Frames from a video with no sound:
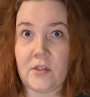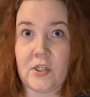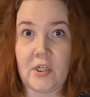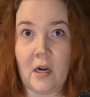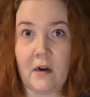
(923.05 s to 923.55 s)

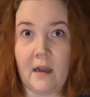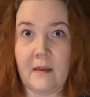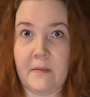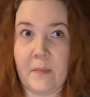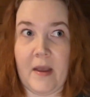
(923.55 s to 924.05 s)

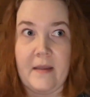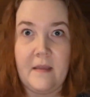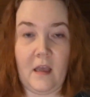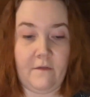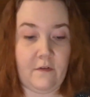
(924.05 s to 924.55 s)
Ostara by
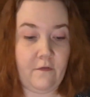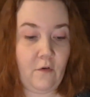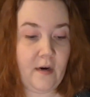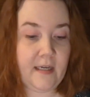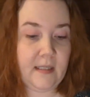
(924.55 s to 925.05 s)
the Elven
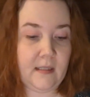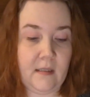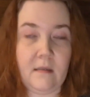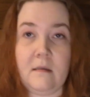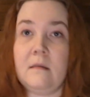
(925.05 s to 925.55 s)
Forest.